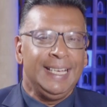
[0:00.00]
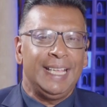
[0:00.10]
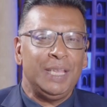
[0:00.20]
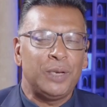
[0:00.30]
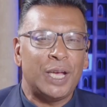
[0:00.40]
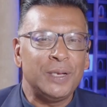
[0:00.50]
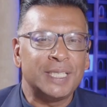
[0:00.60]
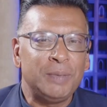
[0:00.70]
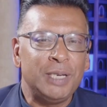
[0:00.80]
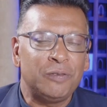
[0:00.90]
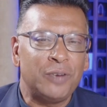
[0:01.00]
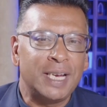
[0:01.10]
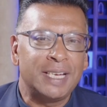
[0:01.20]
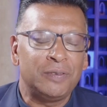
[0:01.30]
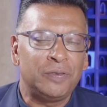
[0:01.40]
And there we go, Yasmina
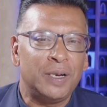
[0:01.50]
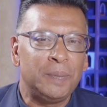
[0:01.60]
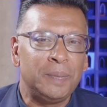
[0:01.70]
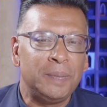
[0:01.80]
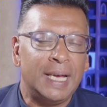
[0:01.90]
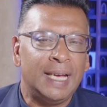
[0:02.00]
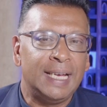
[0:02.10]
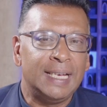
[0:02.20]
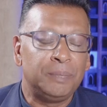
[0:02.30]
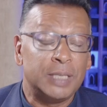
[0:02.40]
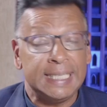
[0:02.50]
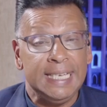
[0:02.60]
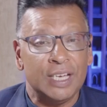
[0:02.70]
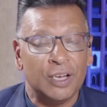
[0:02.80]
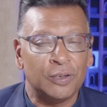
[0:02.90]
Francke from the
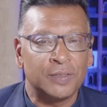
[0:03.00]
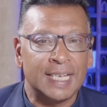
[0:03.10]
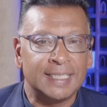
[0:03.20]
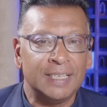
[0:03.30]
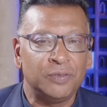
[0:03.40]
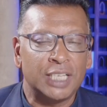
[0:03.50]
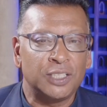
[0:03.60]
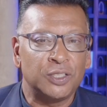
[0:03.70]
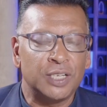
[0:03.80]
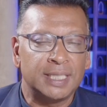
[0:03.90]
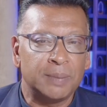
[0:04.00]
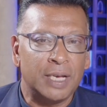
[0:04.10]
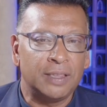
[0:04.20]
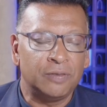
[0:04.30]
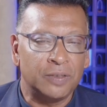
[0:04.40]
CEO of SANZAF, chatting to us
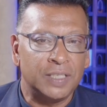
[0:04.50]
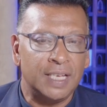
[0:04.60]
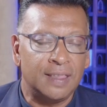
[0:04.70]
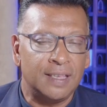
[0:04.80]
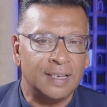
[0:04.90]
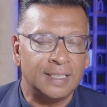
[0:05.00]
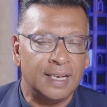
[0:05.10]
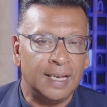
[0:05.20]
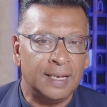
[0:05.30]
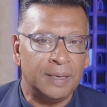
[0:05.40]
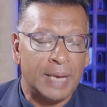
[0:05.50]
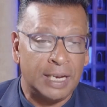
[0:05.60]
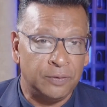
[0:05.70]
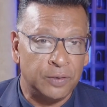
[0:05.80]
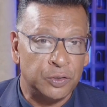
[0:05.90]
about the 50th year
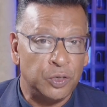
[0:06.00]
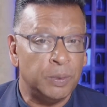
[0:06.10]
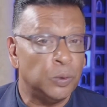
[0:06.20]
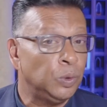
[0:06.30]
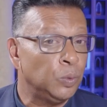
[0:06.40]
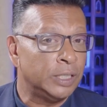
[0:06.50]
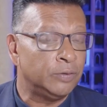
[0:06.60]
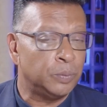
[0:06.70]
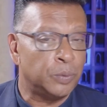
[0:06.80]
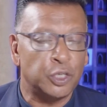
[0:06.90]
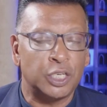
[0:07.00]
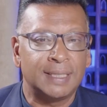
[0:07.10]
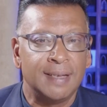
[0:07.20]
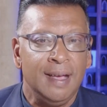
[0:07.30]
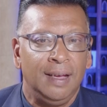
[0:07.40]
anniversary, but all the wonderful
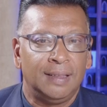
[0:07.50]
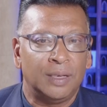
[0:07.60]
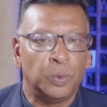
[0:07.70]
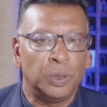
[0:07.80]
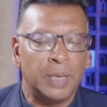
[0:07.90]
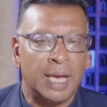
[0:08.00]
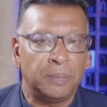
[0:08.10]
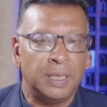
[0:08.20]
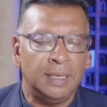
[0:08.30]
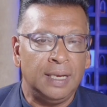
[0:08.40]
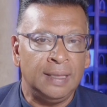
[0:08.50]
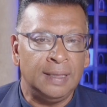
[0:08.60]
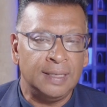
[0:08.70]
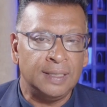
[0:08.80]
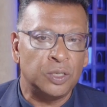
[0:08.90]
projects that will be happening in
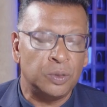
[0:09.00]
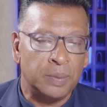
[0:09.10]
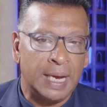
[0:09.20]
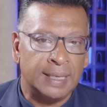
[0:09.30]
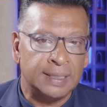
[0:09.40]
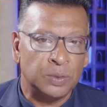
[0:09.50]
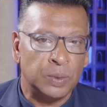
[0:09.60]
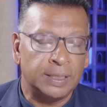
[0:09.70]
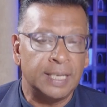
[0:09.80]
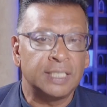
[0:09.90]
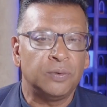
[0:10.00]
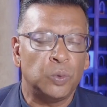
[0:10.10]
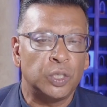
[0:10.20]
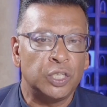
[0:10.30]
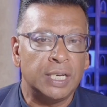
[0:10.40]
the interim as well. Thanks for
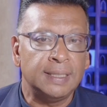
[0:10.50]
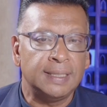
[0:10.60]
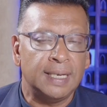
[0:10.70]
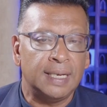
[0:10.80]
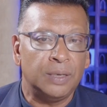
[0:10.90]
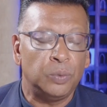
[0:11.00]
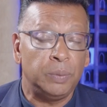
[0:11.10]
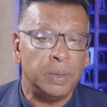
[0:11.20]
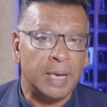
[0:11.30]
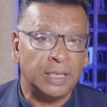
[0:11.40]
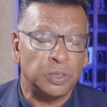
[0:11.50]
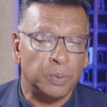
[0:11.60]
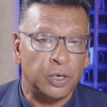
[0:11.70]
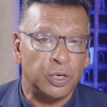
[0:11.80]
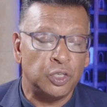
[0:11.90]
watching us. We'll be back
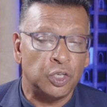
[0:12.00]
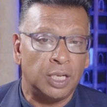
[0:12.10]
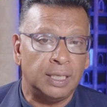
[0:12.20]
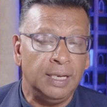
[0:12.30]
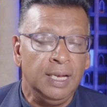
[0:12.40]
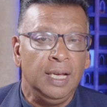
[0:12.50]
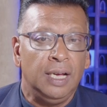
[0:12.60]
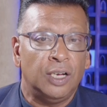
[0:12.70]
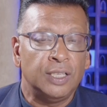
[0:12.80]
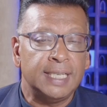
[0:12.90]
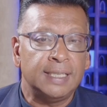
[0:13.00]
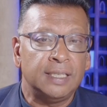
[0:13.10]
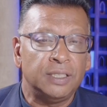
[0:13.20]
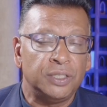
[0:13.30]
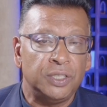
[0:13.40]
tomorrow, inshallah, on
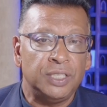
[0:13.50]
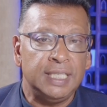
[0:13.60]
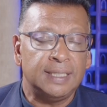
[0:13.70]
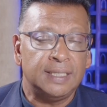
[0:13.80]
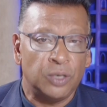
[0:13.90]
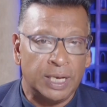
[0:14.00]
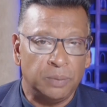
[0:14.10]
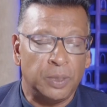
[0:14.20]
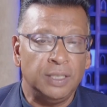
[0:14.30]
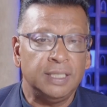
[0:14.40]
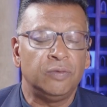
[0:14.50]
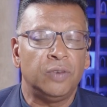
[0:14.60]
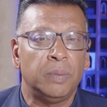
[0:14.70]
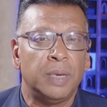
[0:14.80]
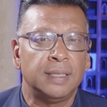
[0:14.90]
technical duties, Sohail Barnes, and
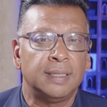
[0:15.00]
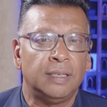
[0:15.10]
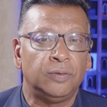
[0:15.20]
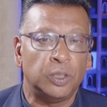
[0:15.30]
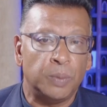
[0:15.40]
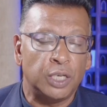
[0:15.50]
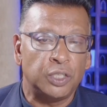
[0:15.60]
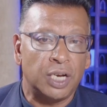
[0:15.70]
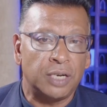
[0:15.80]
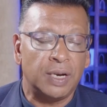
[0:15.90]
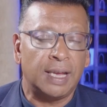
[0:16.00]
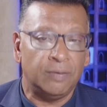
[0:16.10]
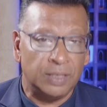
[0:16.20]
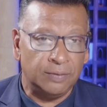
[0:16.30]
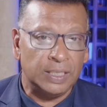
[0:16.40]
from myself, Luqman Shadrach.
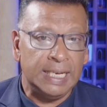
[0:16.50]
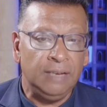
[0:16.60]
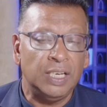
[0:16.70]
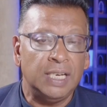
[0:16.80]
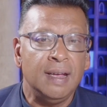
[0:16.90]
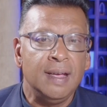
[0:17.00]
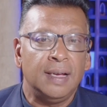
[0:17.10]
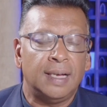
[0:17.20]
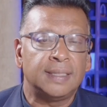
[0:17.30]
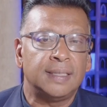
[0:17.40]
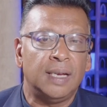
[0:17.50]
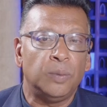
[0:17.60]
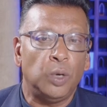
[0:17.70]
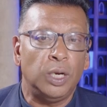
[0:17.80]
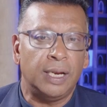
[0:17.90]
Have a lovely evening.
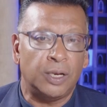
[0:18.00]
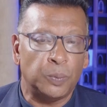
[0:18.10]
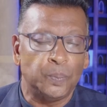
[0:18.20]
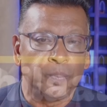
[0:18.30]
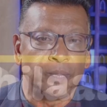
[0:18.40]
Assalamu alaikum.